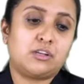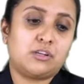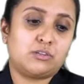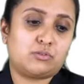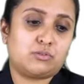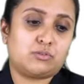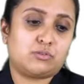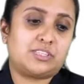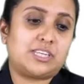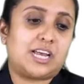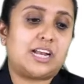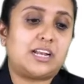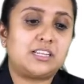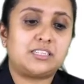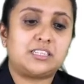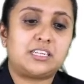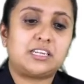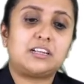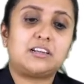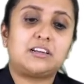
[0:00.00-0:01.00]
So,
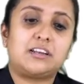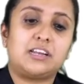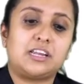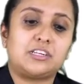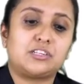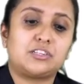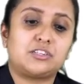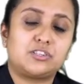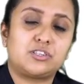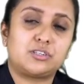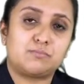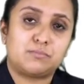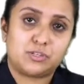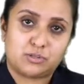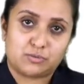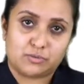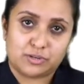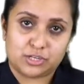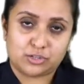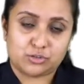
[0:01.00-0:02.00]
statistical relationship
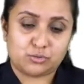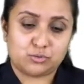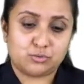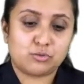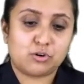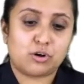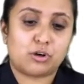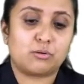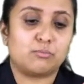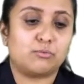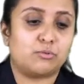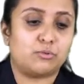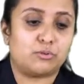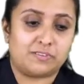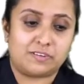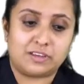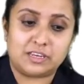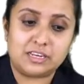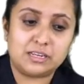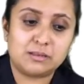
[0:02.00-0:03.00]
between two or more
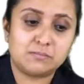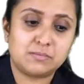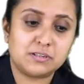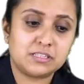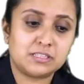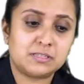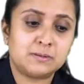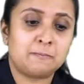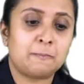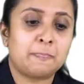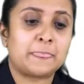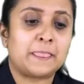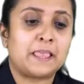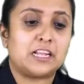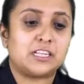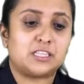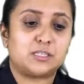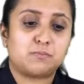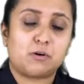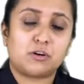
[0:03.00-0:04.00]
variables,
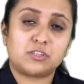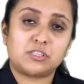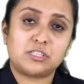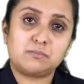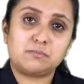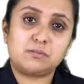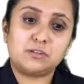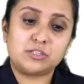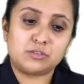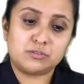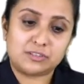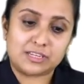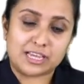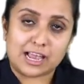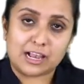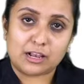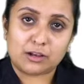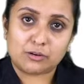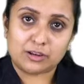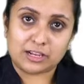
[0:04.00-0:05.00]
it is possible to
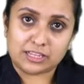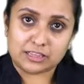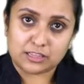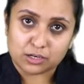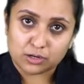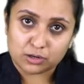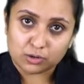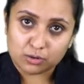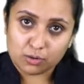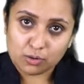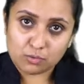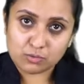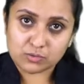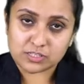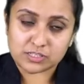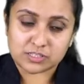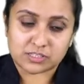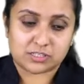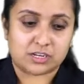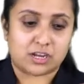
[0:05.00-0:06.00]
calculate the
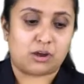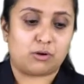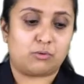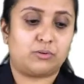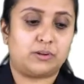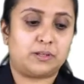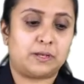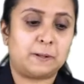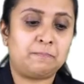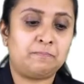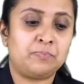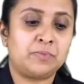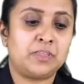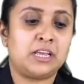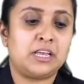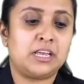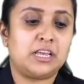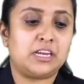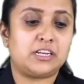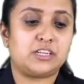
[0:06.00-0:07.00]
closest outcome.
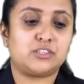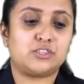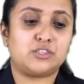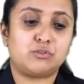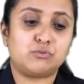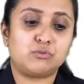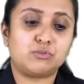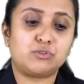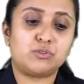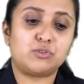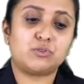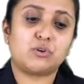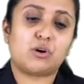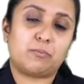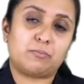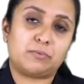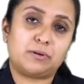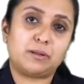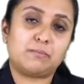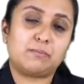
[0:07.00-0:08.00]
It is used to
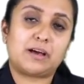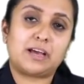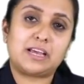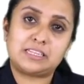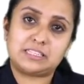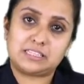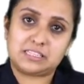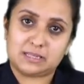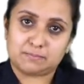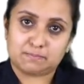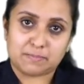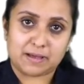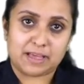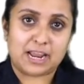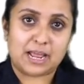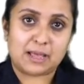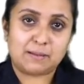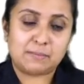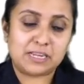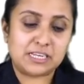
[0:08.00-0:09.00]
optimize the
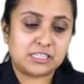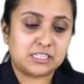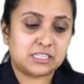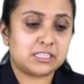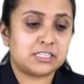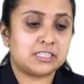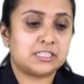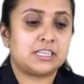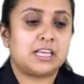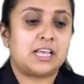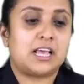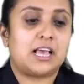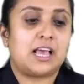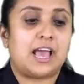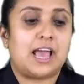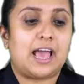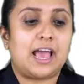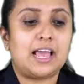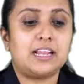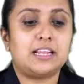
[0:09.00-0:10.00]
parameters
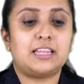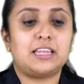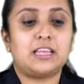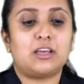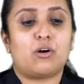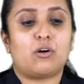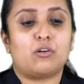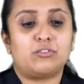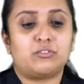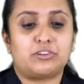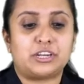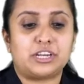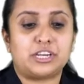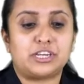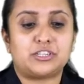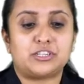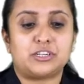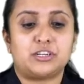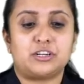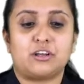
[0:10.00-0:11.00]
and the
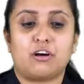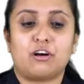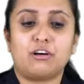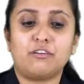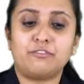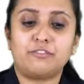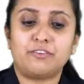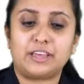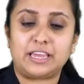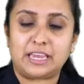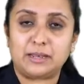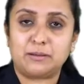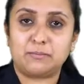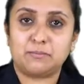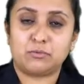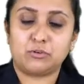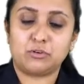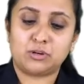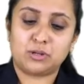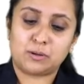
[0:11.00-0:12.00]
alteration of
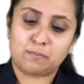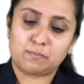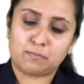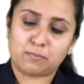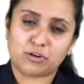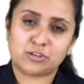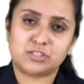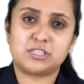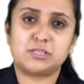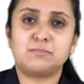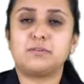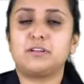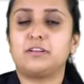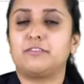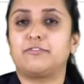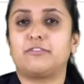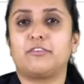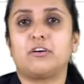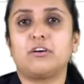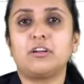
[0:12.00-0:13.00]
input possible
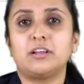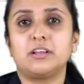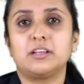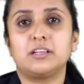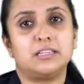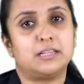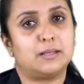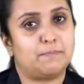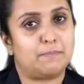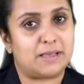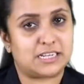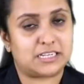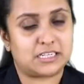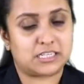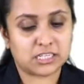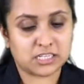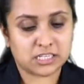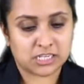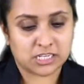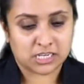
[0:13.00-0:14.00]
for the better
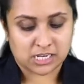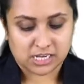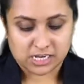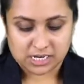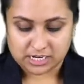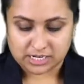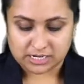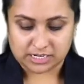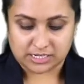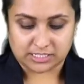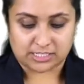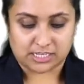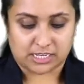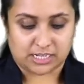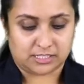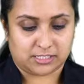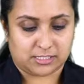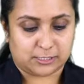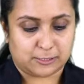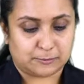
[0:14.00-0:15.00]

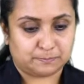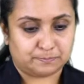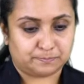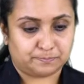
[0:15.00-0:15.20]
results.